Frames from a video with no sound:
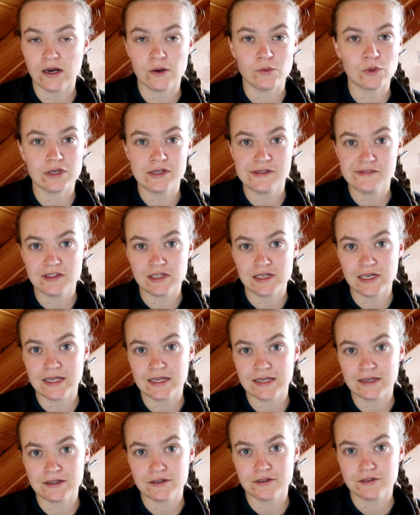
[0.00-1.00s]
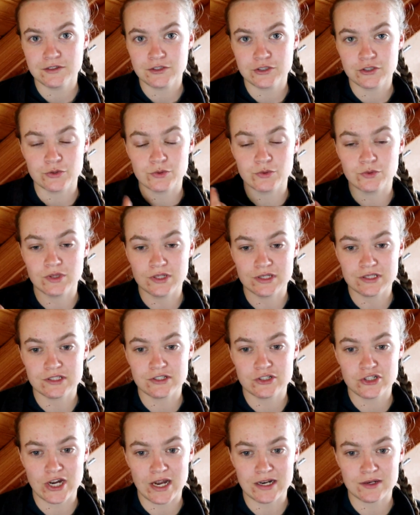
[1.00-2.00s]
will leave the link to this
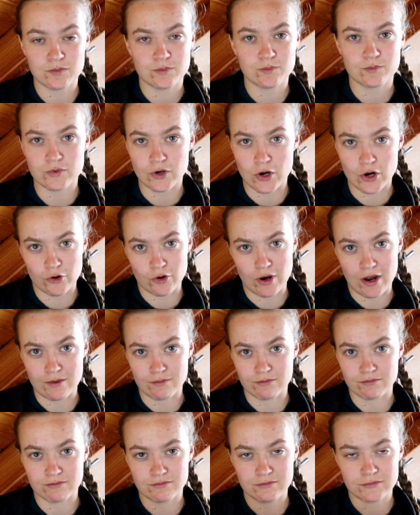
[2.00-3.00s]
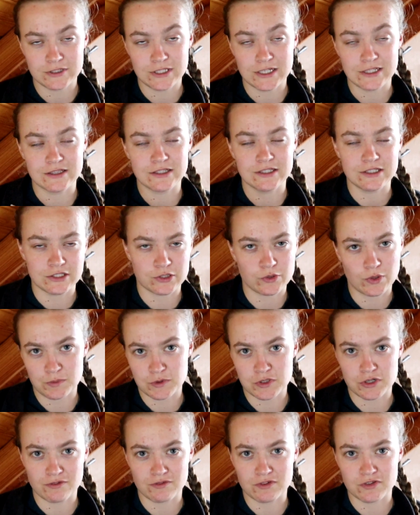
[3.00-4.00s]
chat program in the
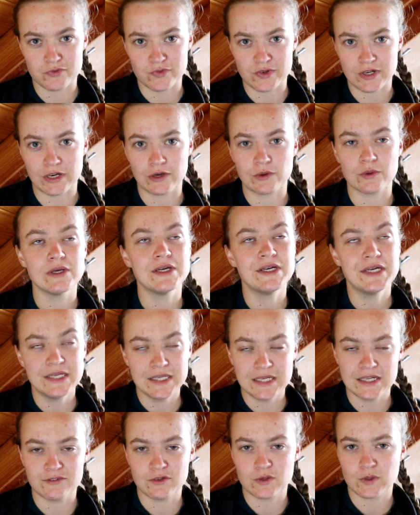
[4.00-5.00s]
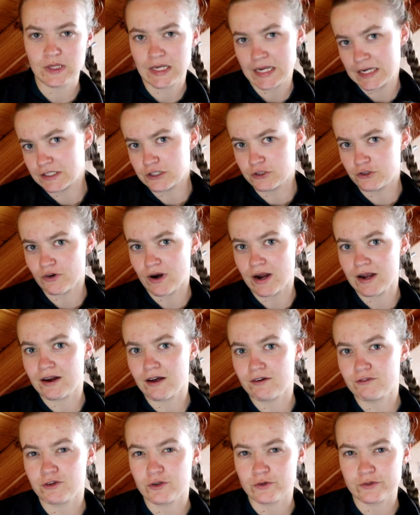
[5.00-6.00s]
description of this video if you'd like to try it
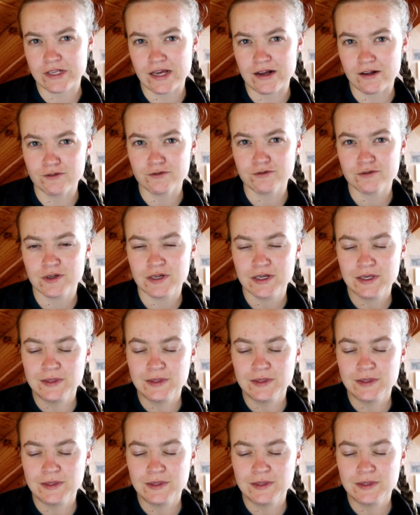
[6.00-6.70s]
out for yourself.